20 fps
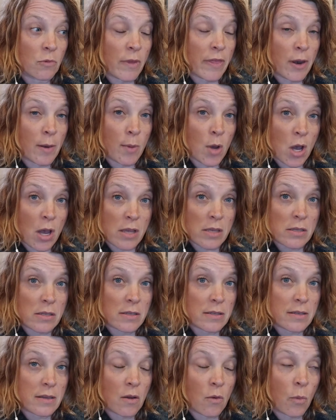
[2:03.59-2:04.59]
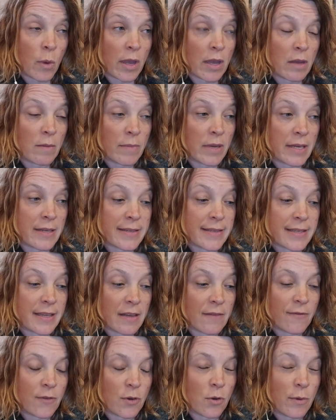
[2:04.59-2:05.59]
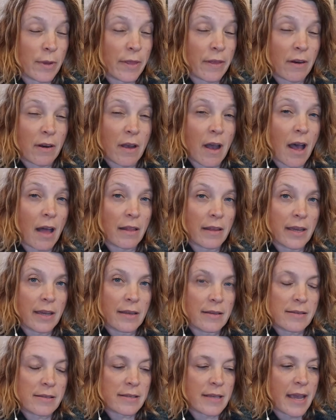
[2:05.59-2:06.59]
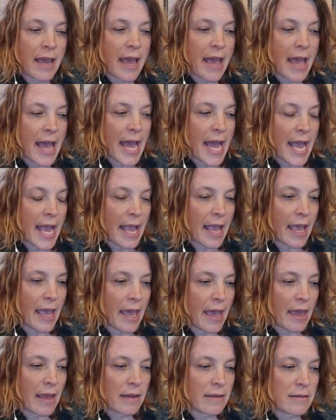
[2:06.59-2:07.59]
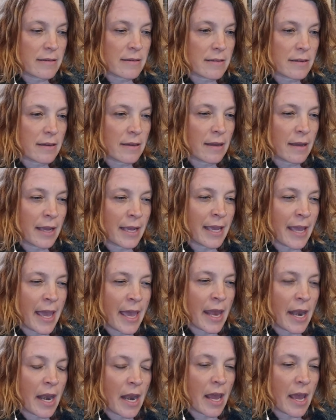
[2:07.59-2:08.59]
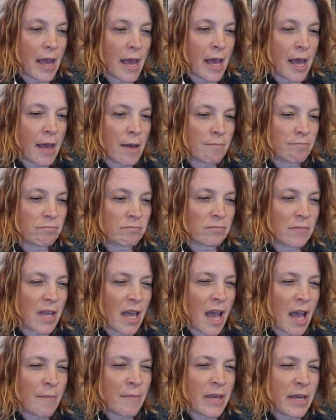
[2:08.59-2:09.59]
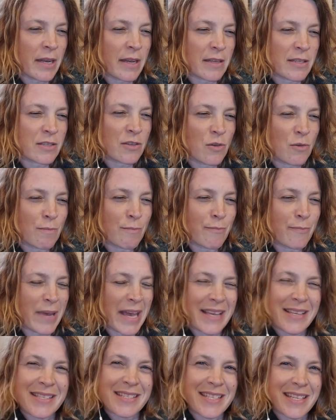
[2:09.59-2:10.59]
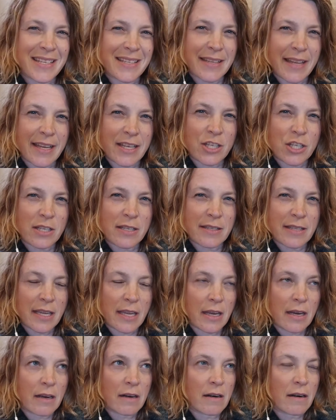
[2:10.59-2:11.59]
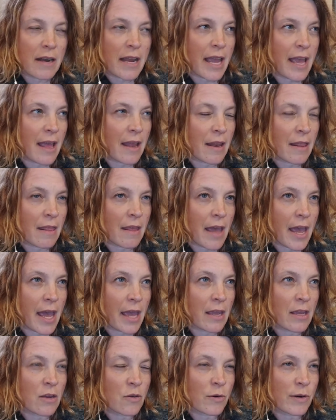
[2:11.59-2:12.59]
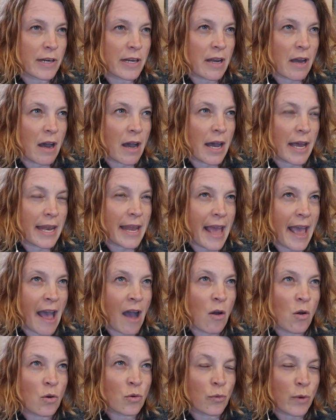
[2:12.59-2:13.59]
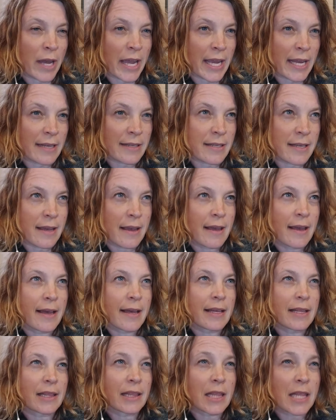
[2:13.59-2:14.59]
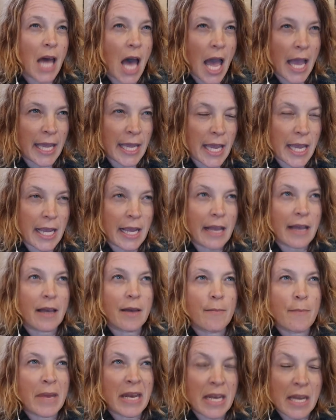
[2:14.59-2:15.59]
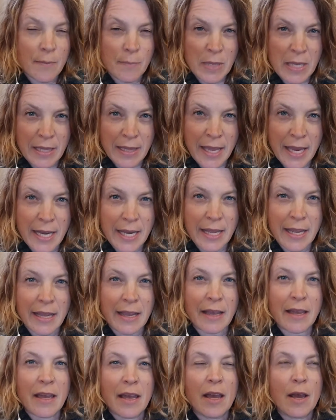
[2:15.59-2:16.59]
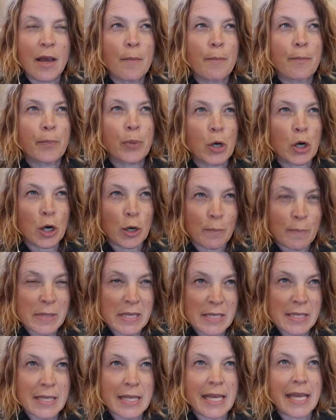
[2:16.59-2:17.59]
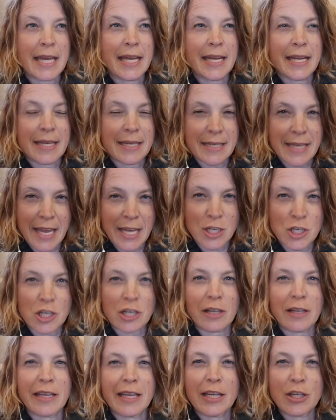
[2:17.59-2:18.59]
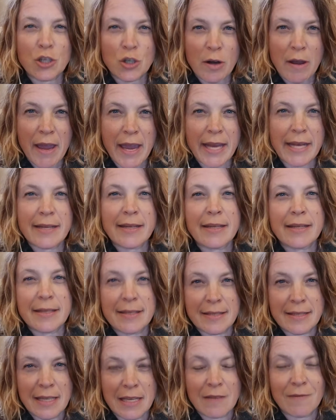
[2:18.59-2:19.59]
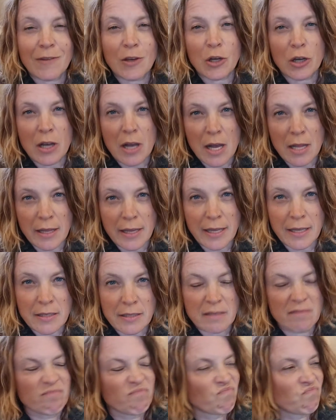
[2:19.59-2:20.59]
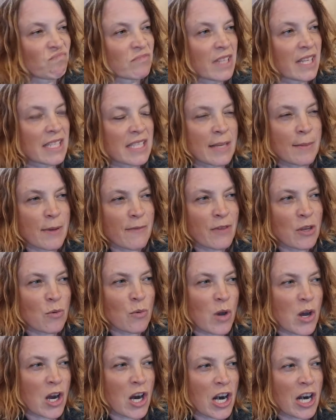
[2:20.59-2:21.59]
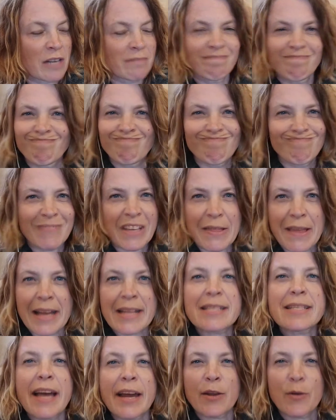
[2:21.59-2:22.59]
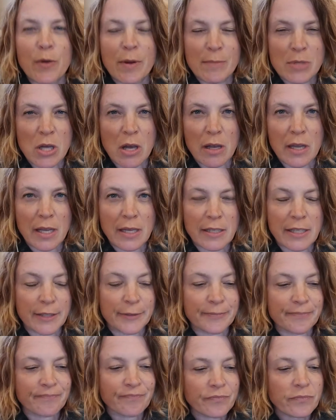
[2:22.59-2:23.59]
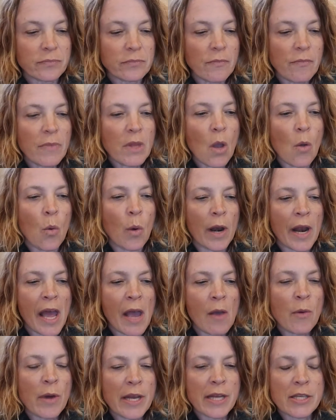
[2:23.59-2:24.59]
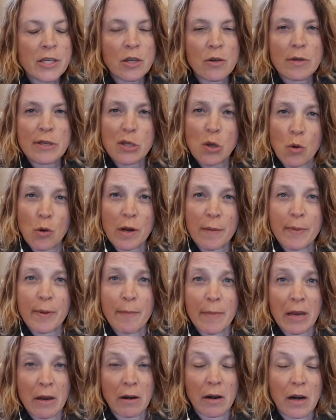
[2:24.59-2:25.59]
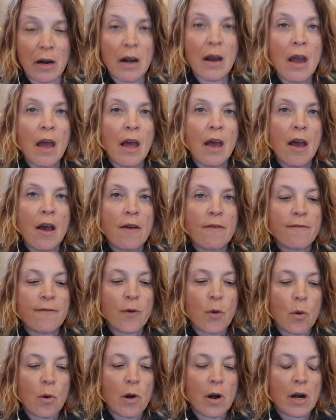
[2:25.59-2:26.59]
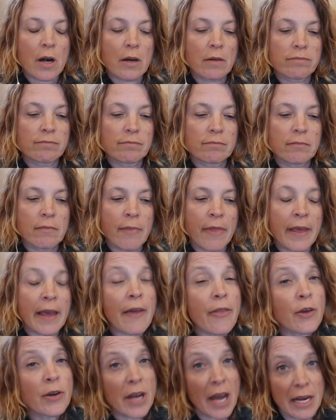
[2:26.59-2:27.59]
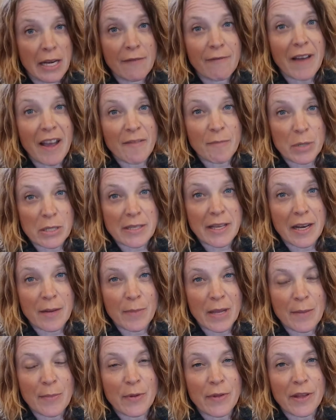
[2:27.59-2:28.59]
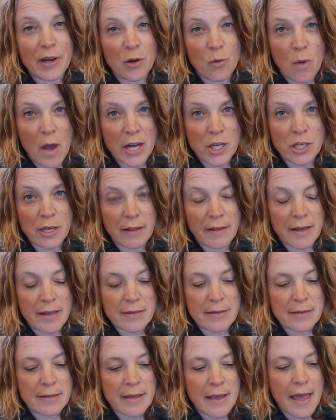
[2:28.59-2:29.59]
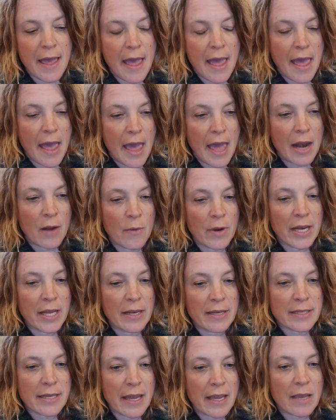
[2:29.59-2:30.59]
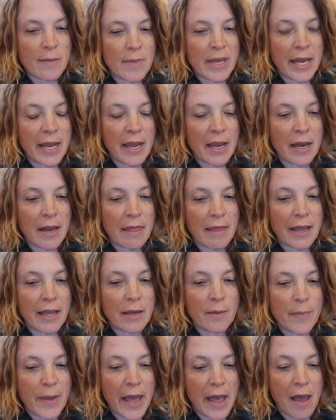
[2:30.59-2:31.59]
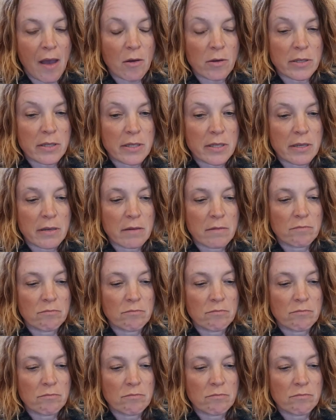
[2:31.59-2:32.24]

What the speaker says: with our boss. We can be deceitful with our colleagues. And again, I'm going to assume best intentions here and that you're not outright lying, manipulating, purposely and intentionally trying to deceive your colleagues. Some of you are. That's not who I'm talking to. What I want to do is hold up a mirror for the other 95% of people that are watching this. And I want you to take a minute and think about,